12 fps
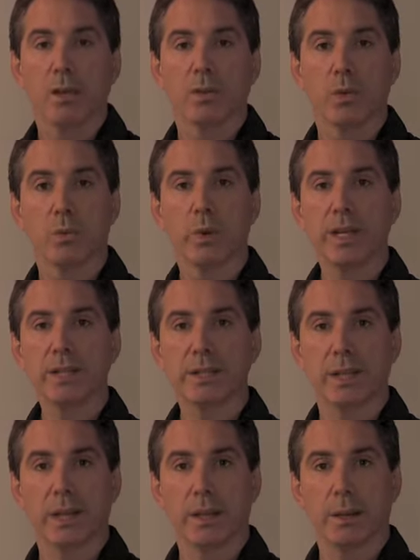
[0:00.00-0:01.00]
The
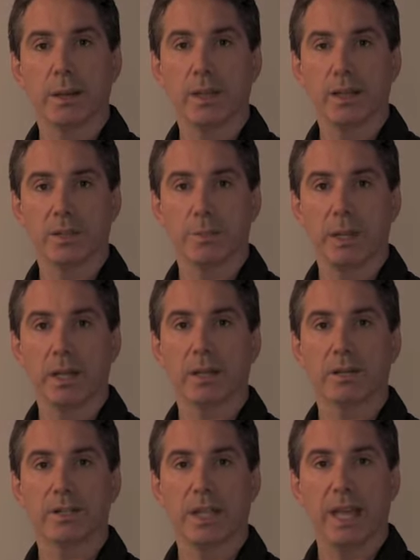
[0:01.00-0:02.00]
reason is
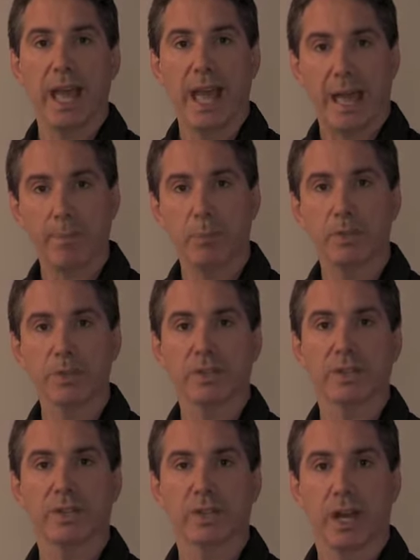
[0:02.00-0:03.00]
because the app was
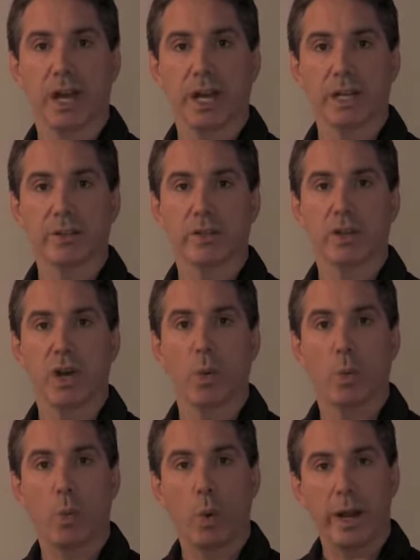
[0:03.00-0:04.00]
designed to
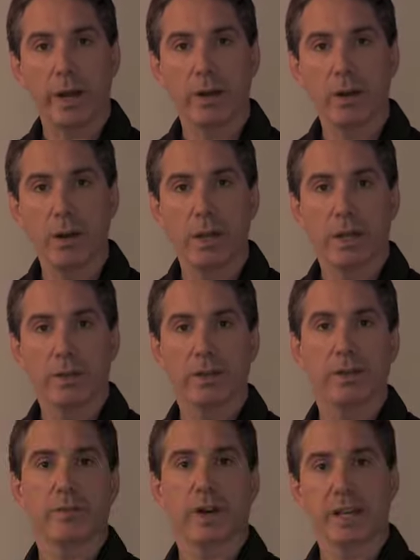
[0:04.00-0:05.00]
know where the
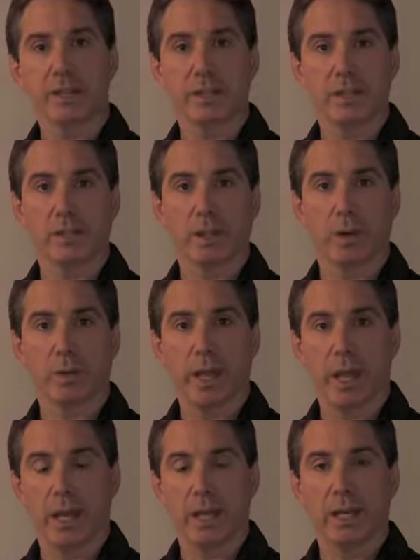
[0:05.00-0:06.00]
device is
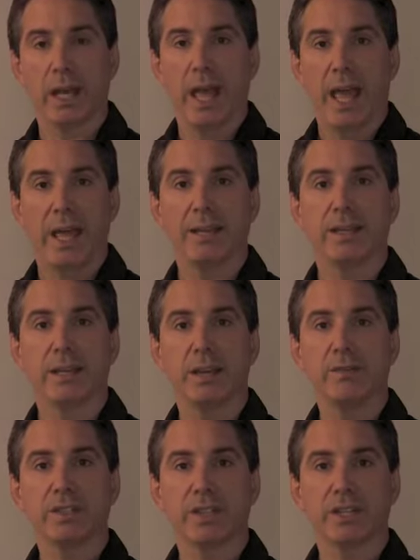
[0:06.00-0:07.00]
located and to
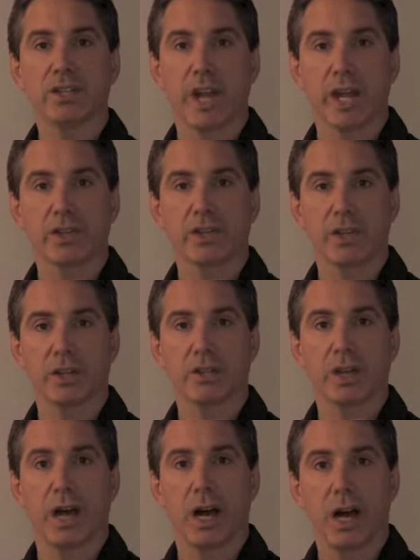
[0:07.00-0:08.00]
give
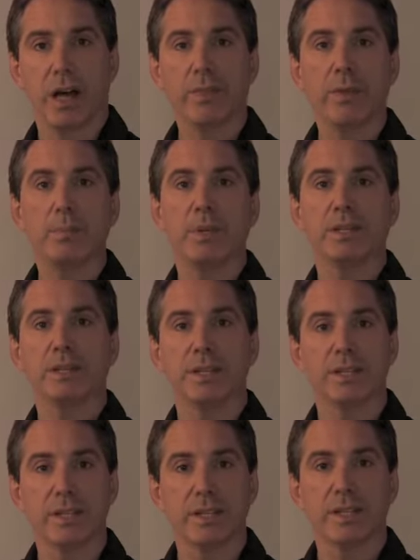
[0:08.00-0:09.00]
suggestions on the
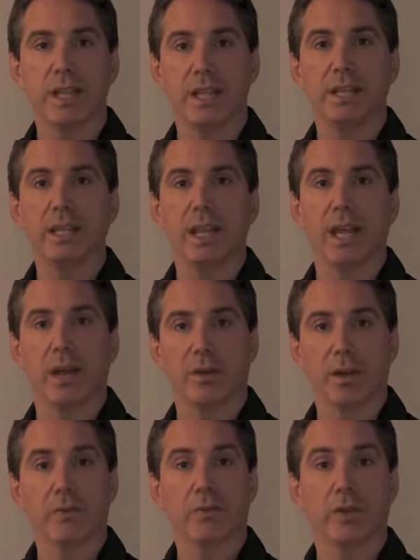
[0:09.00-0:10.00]
businesses in the
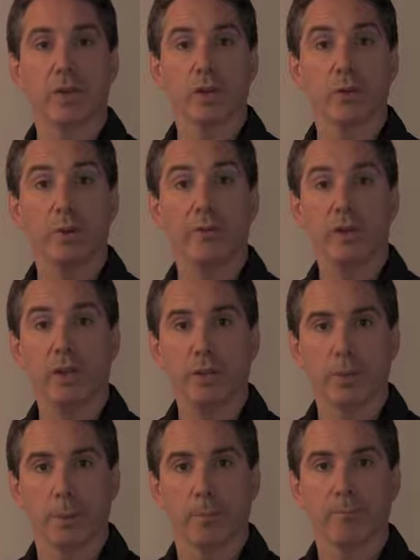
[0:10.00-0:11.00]
area for to review.